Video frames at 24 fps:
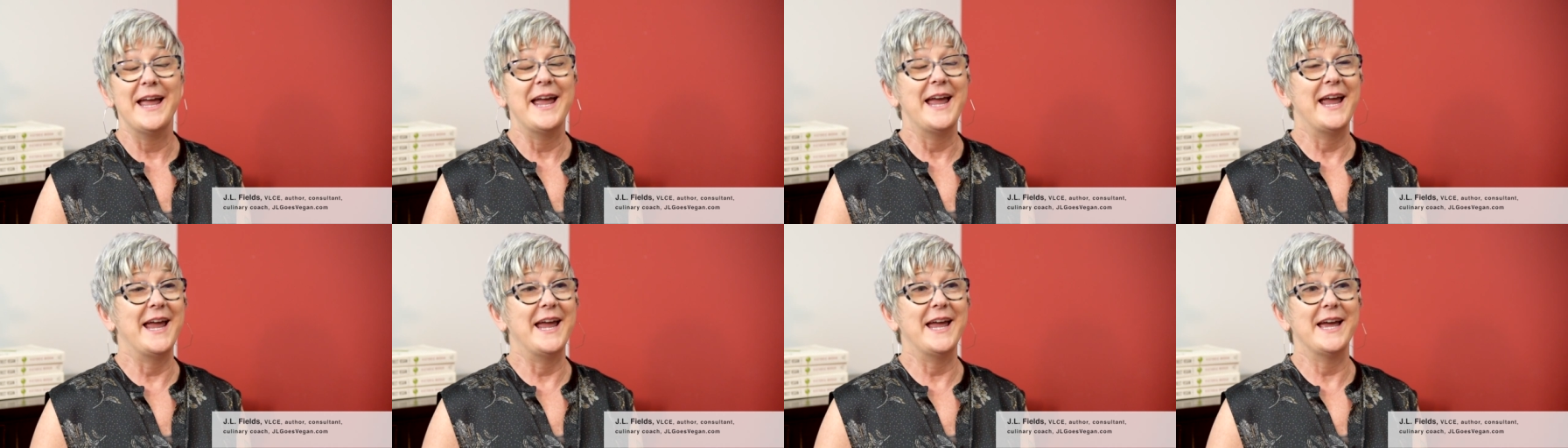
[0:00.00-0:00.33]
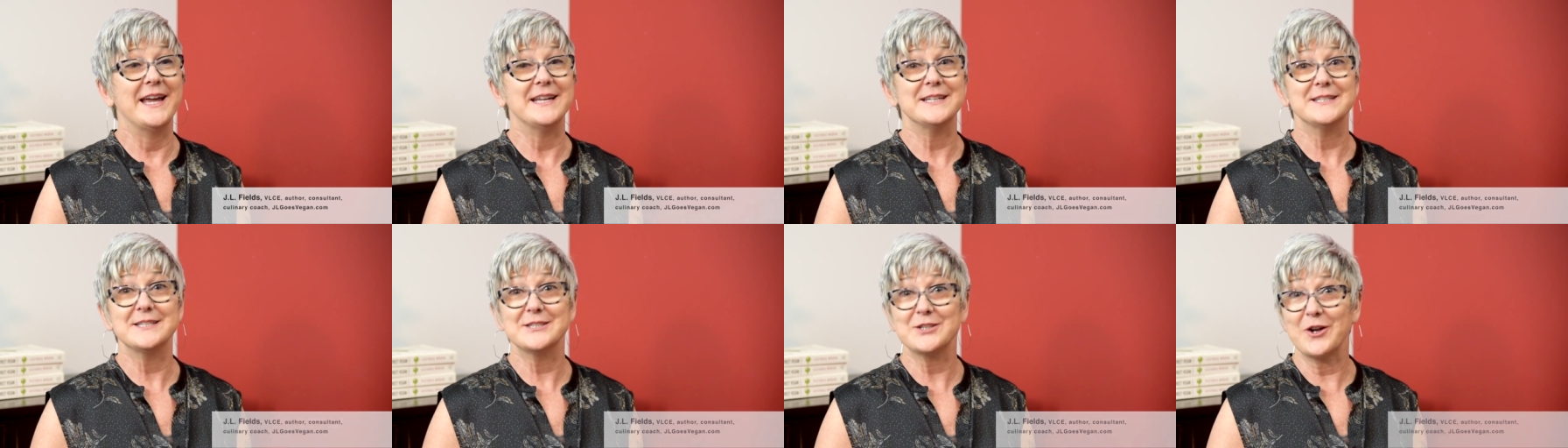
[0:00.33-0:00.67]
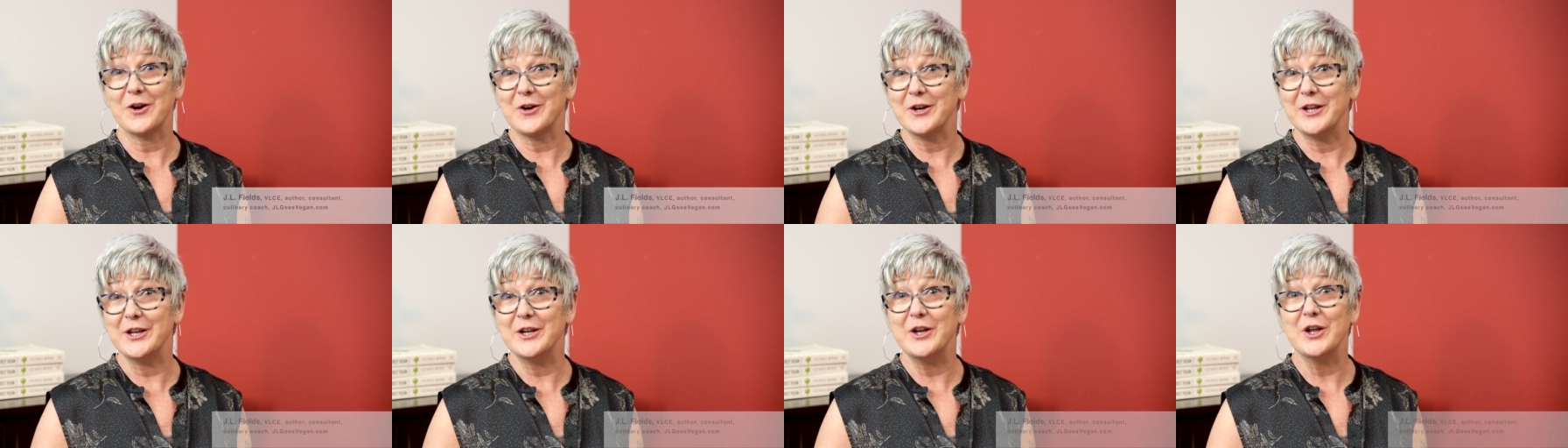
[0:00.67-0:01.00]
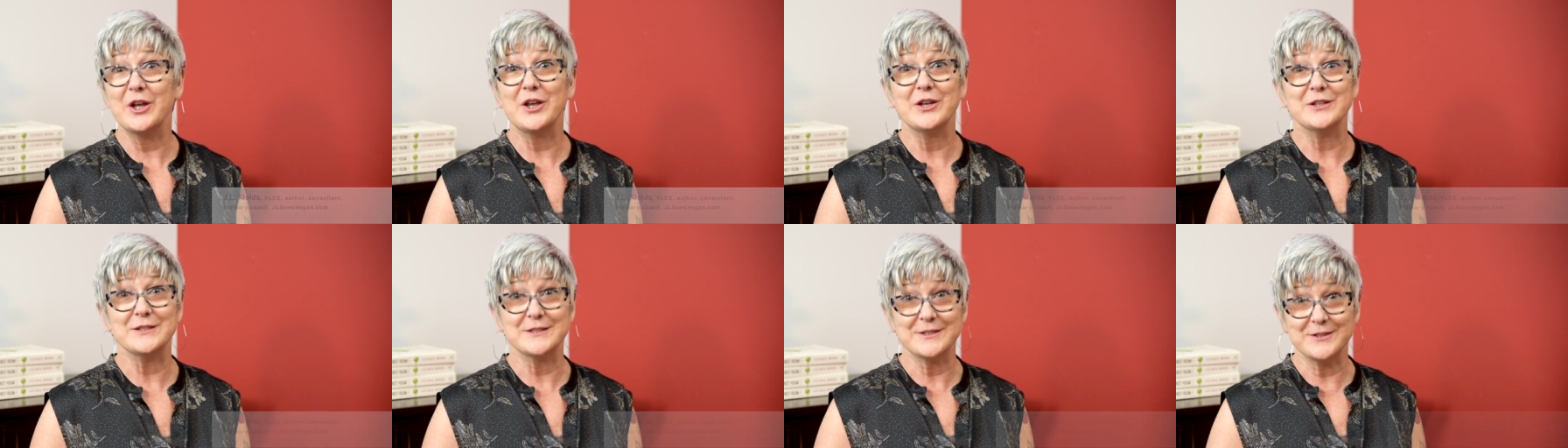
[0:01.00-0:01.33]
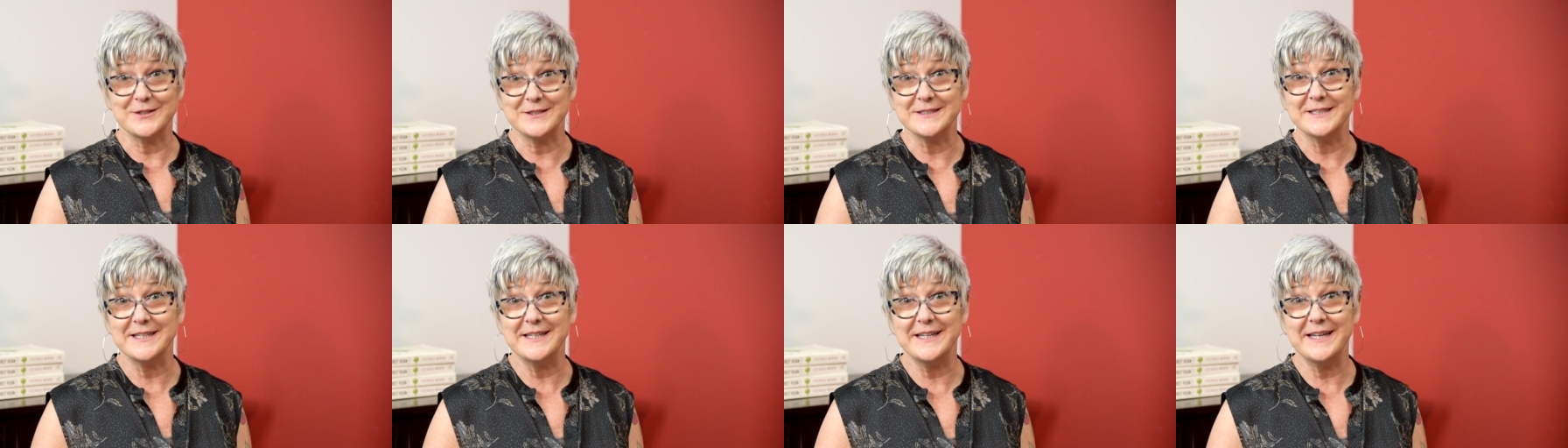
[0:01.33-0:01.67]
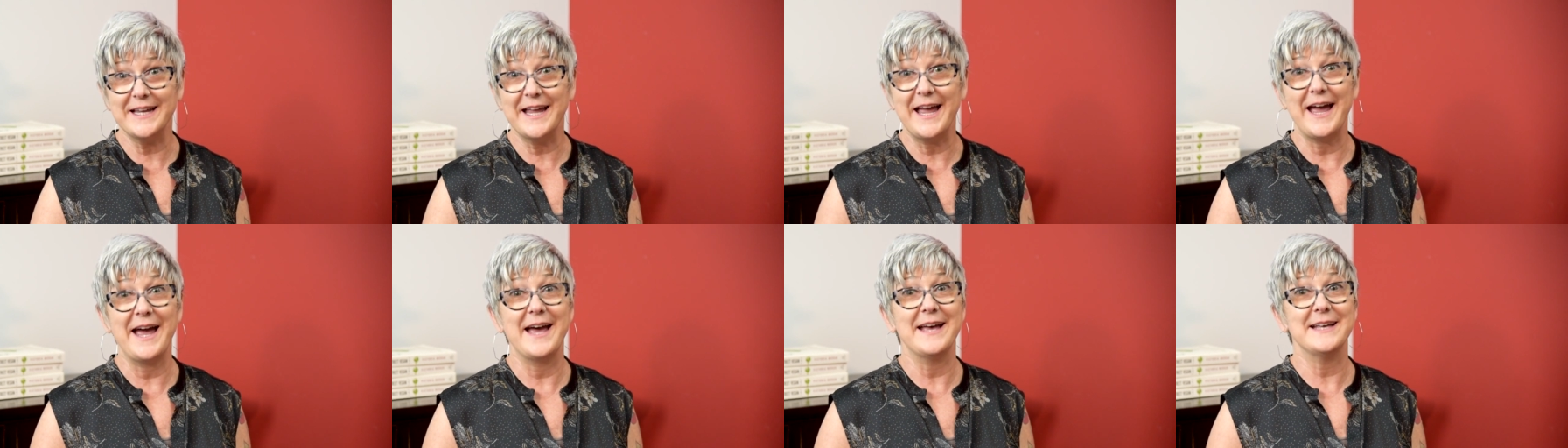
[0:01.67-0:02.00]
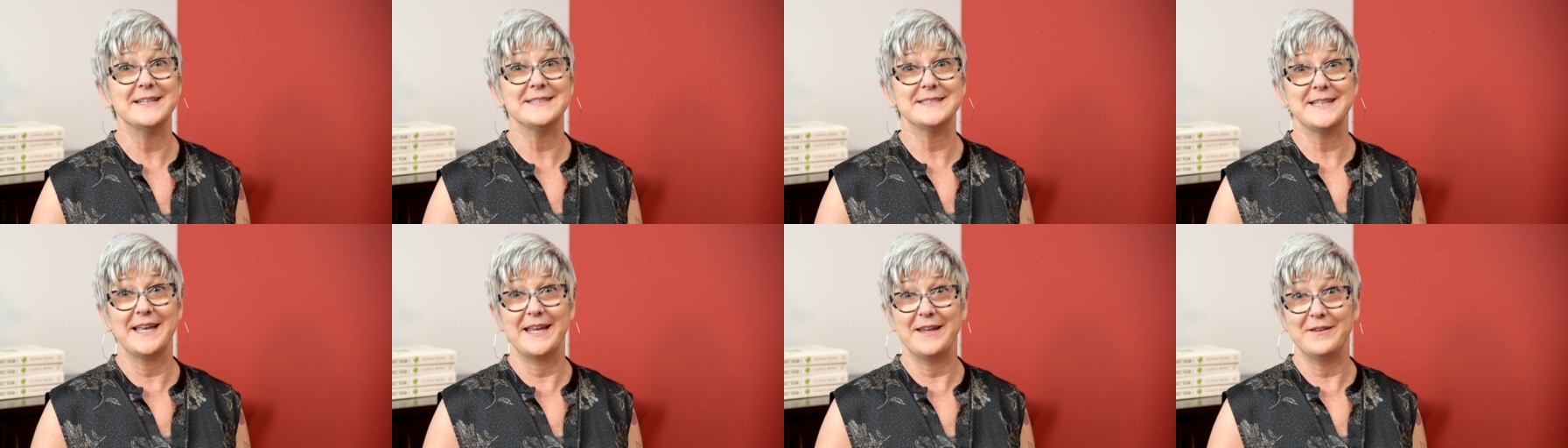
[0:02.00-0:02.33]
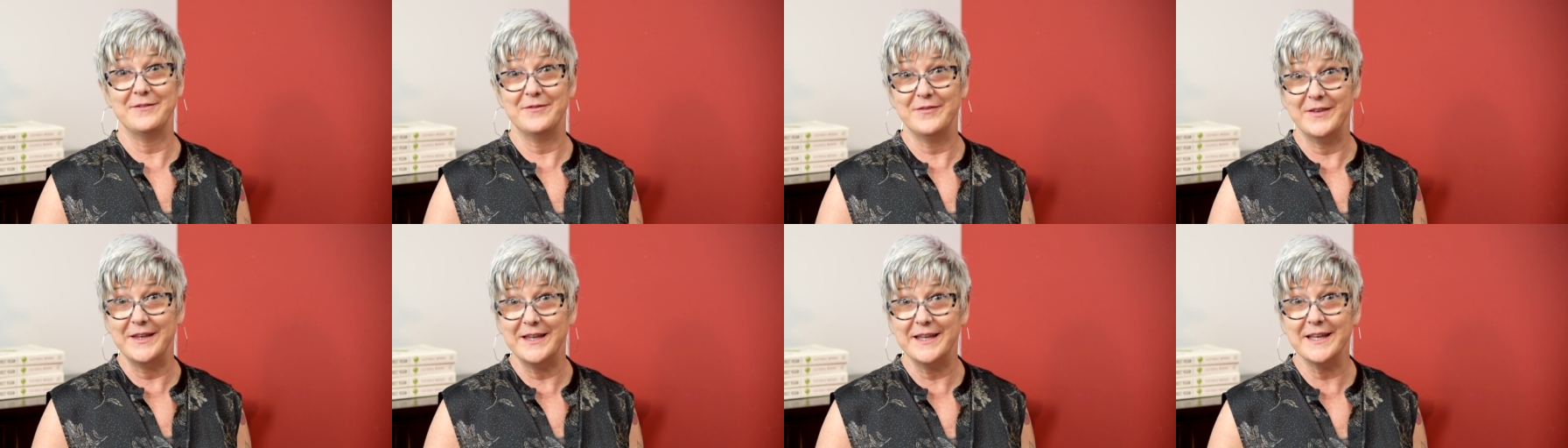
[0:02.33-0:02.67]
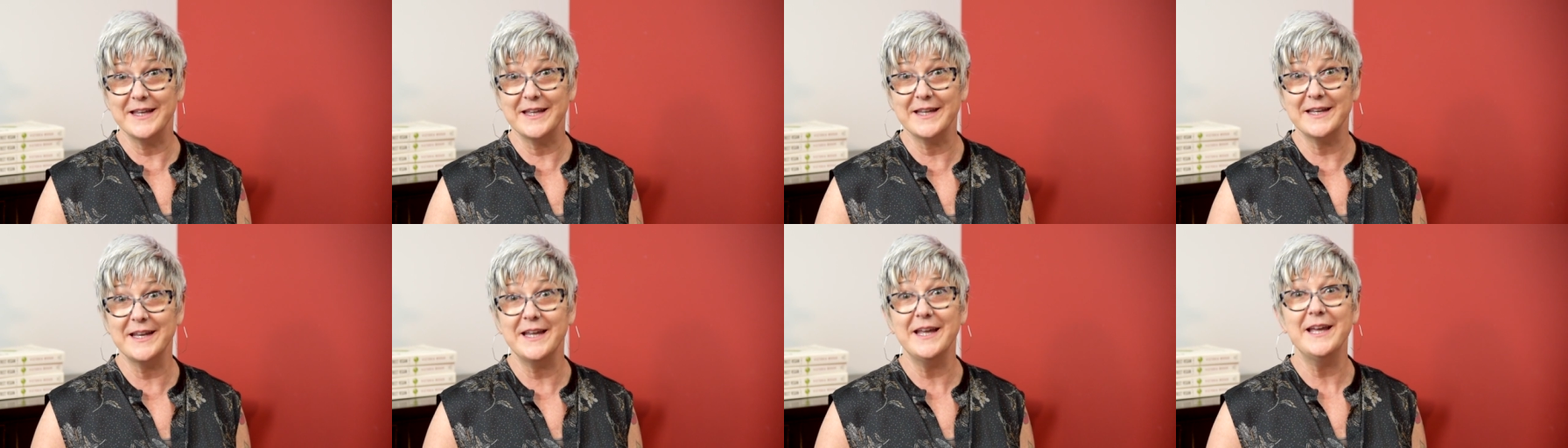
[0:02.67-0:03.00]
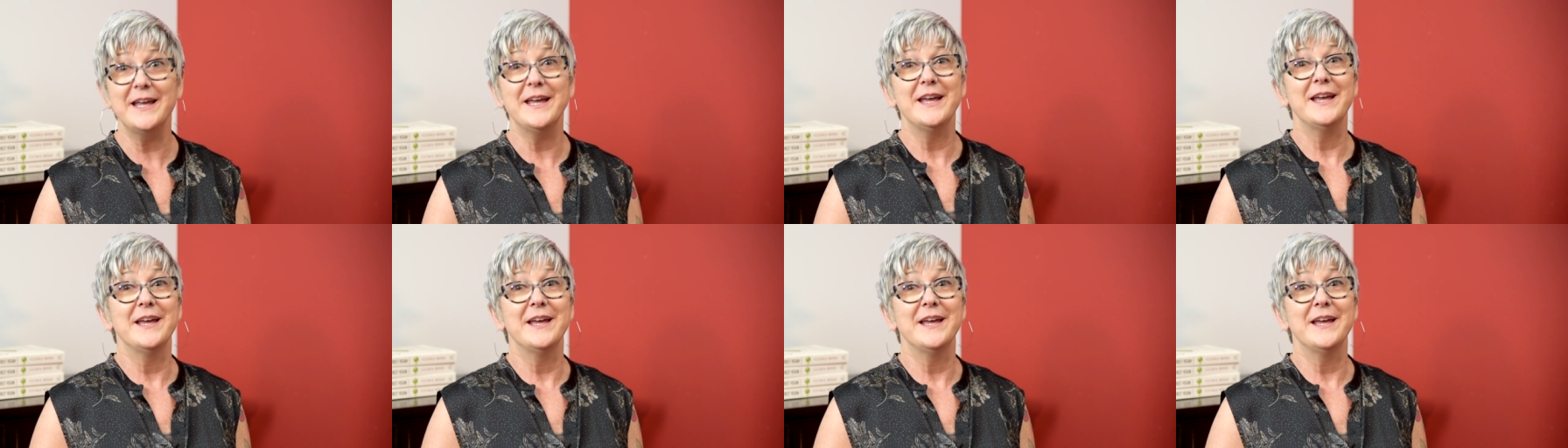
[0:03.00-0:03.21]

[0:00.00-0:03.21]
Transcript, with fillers: and started consulting as a vegan